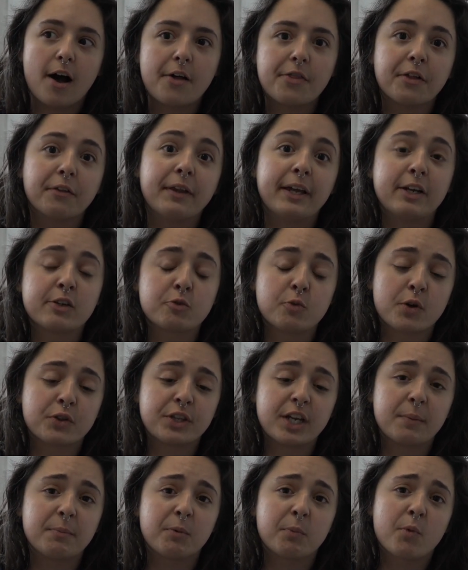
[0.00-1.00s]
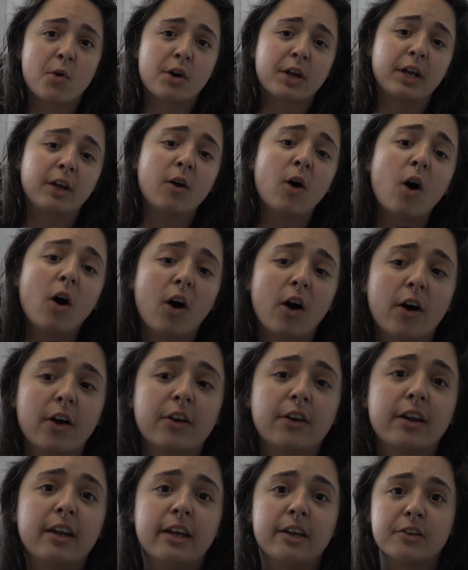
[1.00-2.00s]
The latest work that I've been working
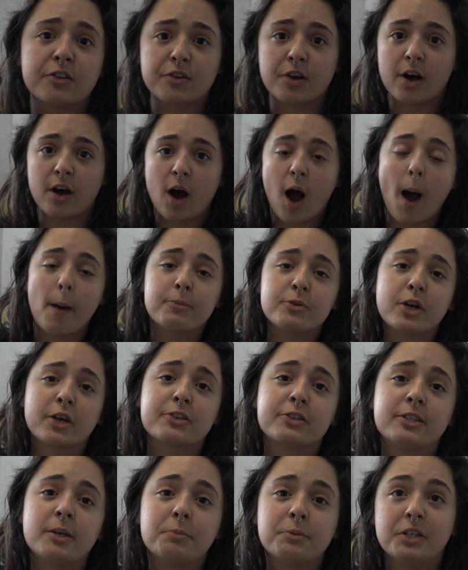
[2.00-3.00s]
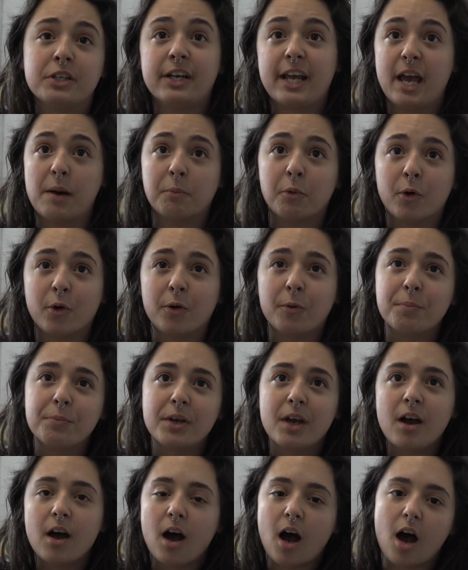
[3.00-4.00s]
on is objects dipped in enamel,
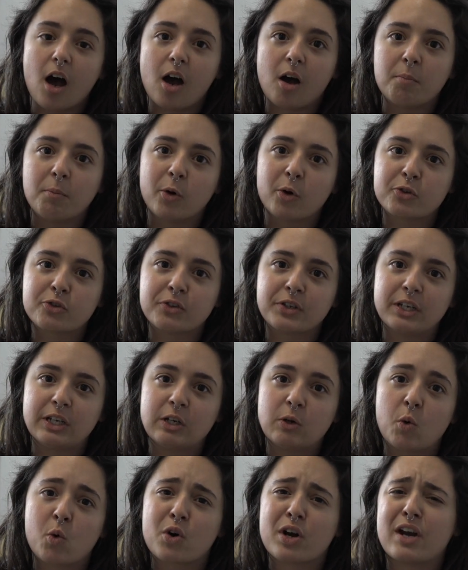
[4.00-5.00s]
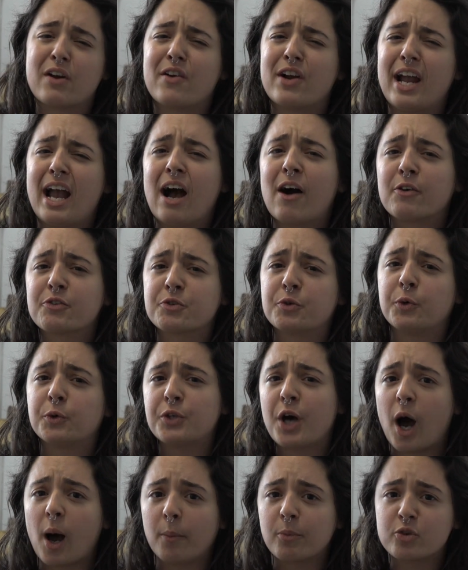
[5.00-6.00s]
mostly ordinary
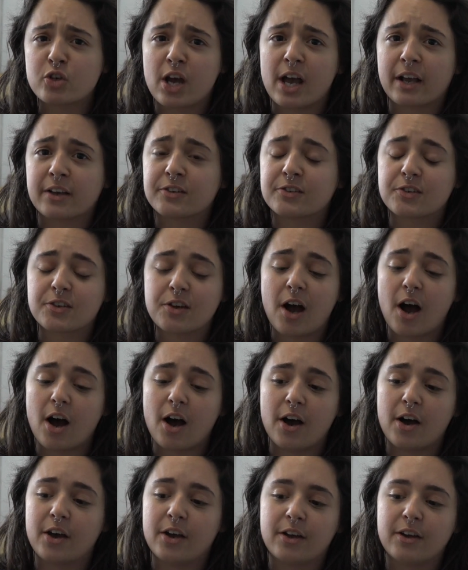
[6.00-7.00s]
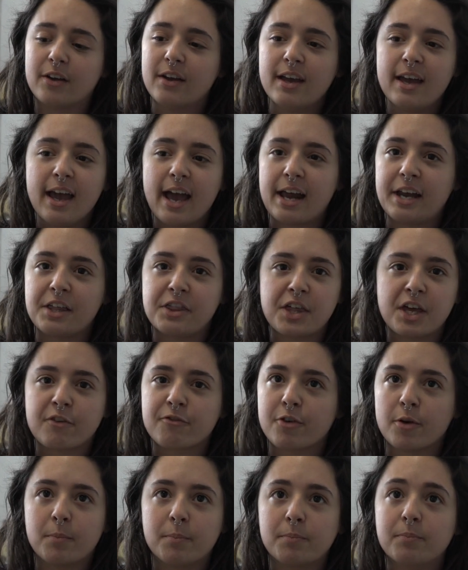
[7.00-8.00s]
household objects, anything
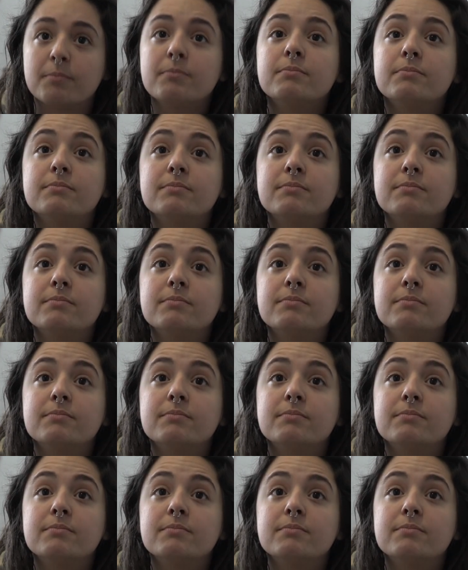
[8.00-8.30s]
from,